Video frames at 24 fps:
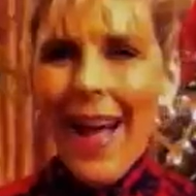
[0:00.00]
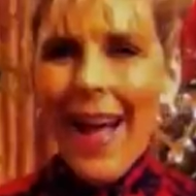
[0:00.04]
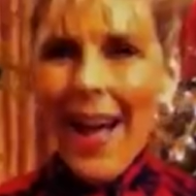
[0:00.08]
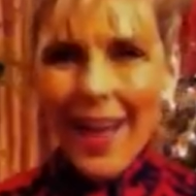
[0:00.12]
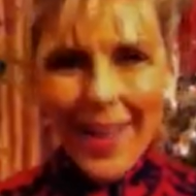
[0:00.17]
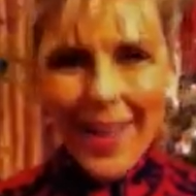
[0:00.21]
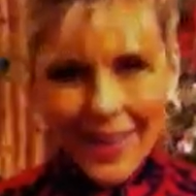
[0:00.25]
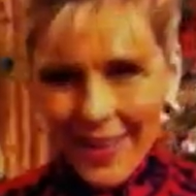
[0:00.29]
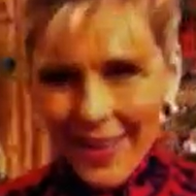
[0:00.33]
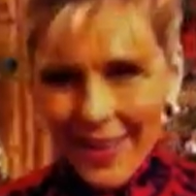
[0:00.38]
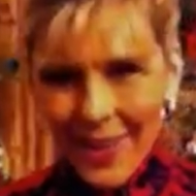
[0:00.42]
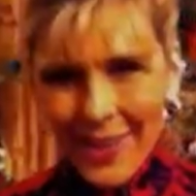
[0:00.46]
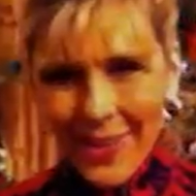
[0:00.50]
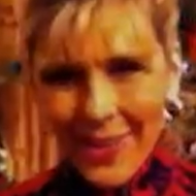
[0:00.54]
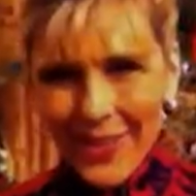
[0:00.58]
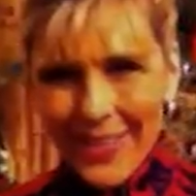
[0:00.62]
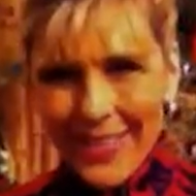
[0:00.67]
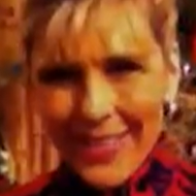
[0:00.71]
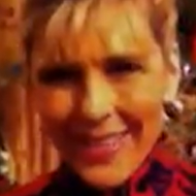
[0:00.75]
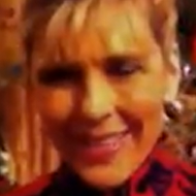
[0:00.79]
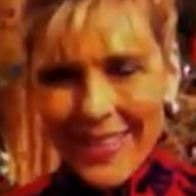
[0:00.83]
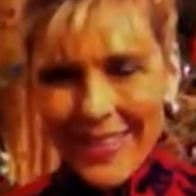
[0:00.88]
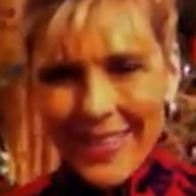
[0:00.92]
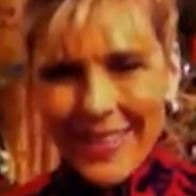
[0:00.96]

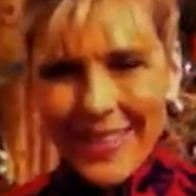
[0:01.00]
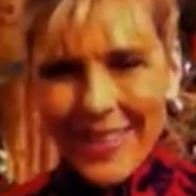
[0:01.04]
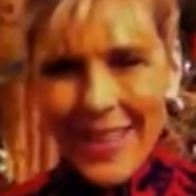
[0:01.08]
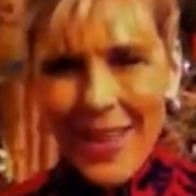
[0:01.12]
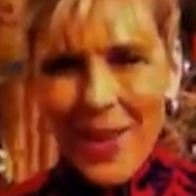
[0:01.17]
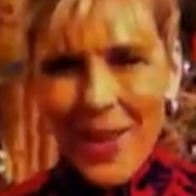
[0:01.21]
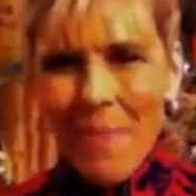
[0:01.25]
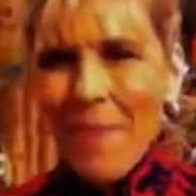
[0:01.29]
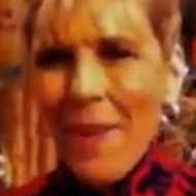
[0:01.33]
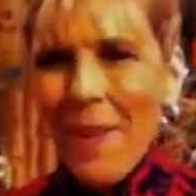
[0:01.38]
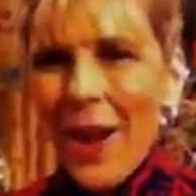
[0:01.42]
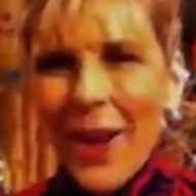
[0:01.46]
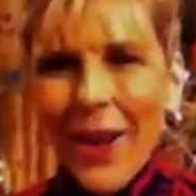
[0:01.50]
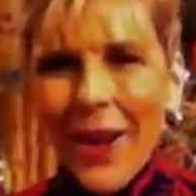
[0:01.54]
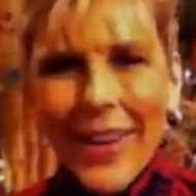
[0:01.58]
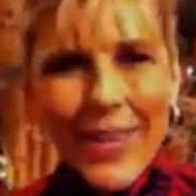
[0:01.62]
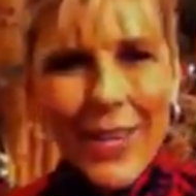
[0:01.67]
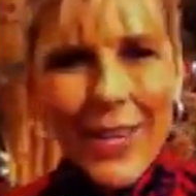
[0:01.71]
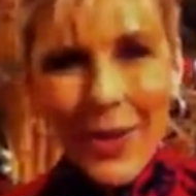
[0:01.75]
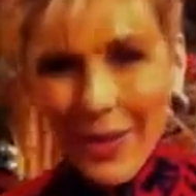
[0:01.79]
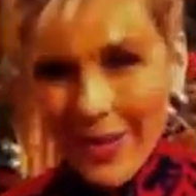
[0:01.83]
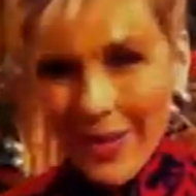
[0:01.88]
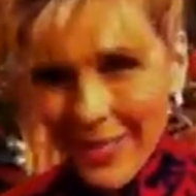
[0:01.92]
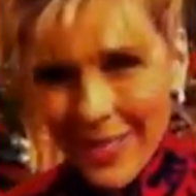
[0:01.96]
Hallelujah. Merry
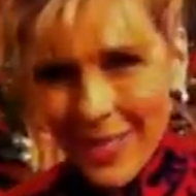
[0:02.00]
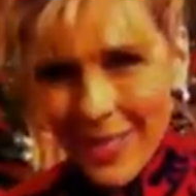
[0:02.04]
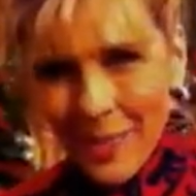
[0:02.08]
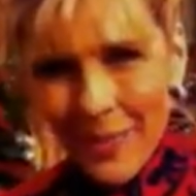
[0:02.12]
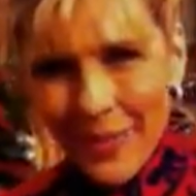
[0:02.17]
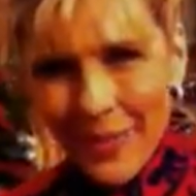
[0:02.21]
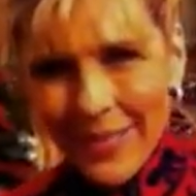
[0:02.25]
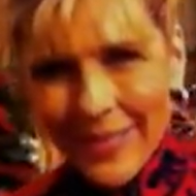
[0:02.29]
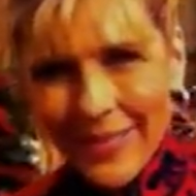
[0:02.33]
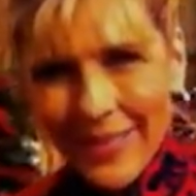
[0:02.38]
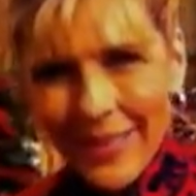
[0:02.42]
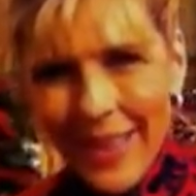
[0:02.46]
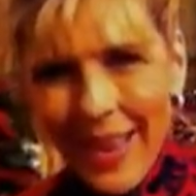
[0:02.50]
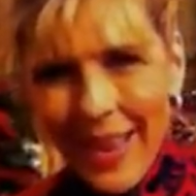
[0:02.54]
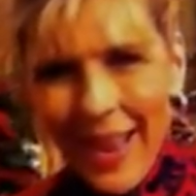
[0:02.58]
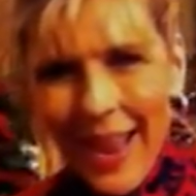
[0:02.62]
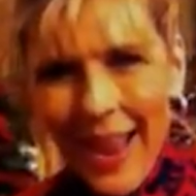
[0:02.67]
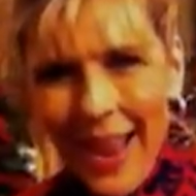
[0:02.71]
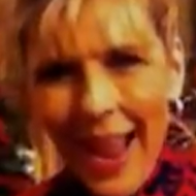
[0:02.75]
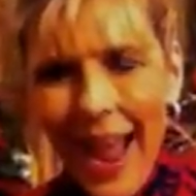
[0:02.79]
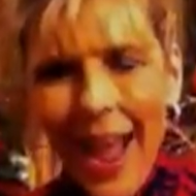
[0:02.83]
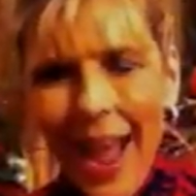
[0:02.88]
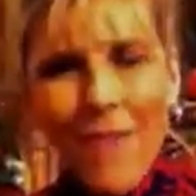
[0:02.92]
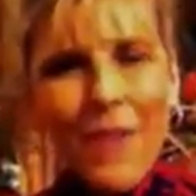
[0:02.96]
Christmas.
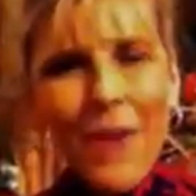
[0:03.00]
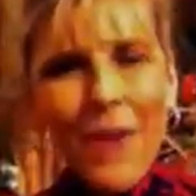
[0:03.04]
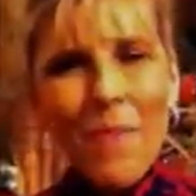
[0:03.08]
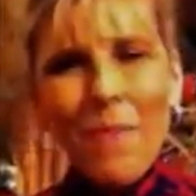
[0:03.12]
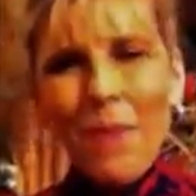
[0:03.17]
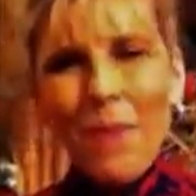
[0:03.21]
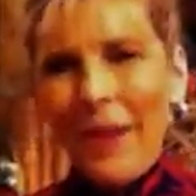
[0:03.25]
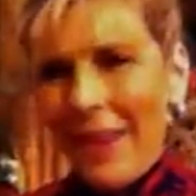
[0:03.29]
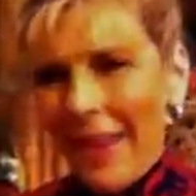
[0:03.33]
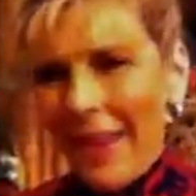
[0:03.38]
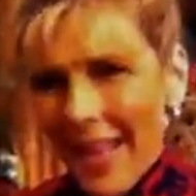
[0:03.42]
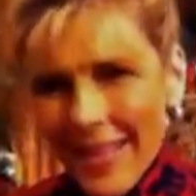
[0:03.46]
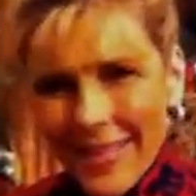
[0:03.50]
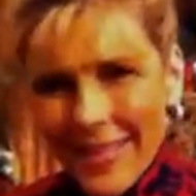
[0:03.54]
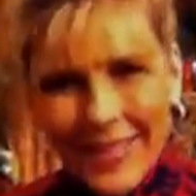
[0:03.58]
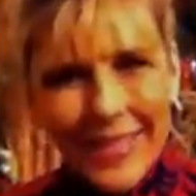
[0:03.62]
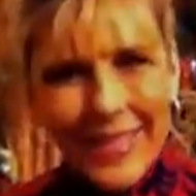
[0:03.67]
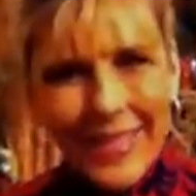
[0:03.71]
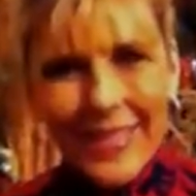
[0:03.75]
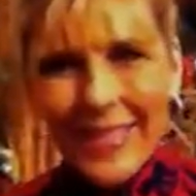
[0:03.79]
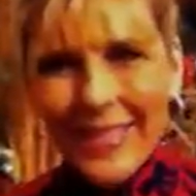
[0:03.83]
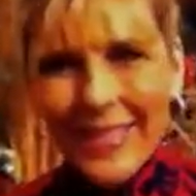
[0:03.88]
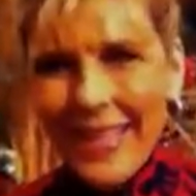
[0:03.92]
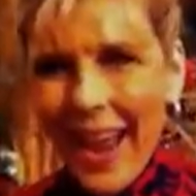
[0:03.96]
Have a
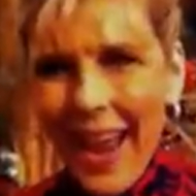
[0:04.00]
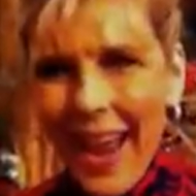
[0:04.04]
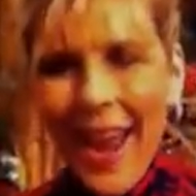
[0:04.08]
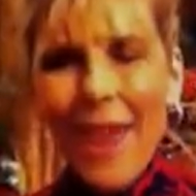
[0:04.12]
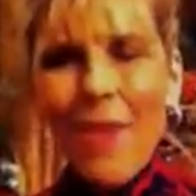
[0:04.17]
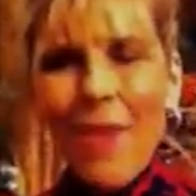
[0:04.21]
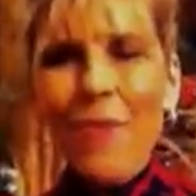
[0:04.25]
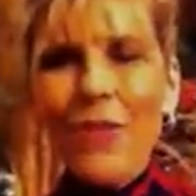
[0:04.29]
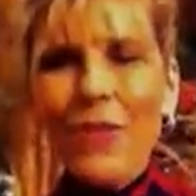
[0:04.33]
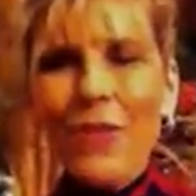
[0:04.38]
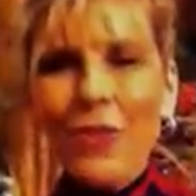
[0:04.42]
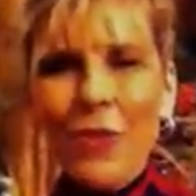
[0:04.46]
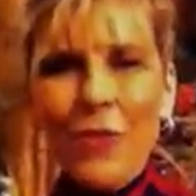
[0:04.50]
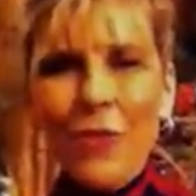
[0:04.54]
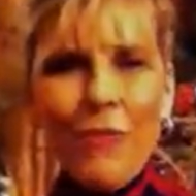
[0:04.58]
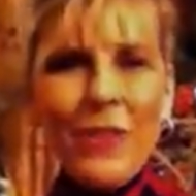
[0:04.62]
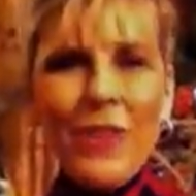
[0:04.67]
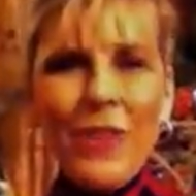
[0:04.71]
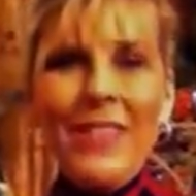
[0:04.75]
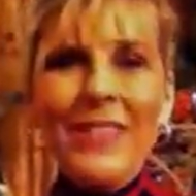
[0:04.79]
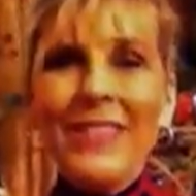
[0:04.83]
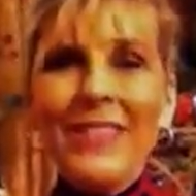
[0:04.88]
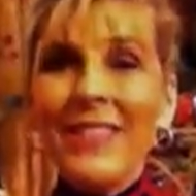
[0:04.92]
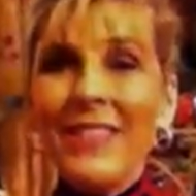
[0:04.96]
blessed day with your
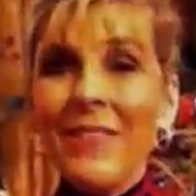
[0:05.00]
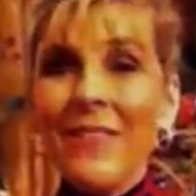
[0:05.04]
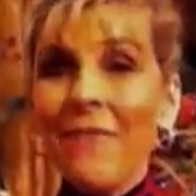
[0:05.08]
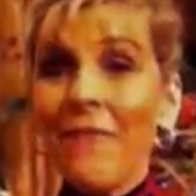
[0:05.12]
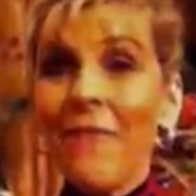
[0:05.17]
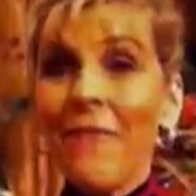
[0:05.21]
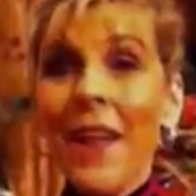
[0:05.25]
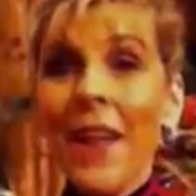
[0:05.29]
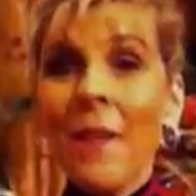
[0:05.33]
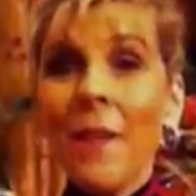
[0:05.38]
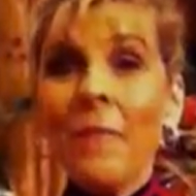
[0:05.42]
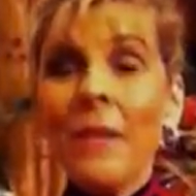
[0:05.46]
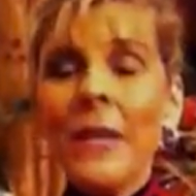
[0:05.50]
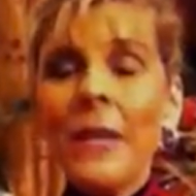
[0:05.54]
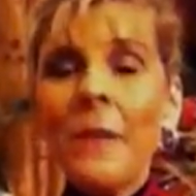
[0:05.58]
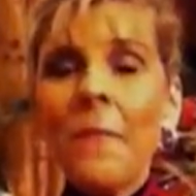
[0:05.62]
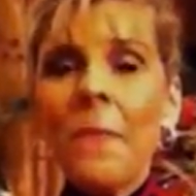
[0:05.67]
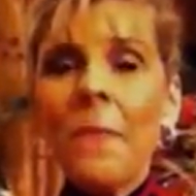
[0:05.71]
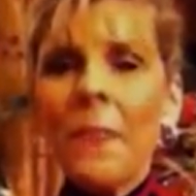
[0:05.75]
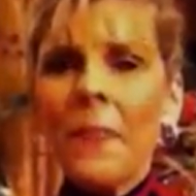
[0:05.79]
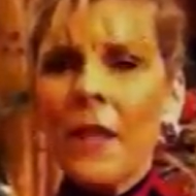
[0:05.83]
friends and family.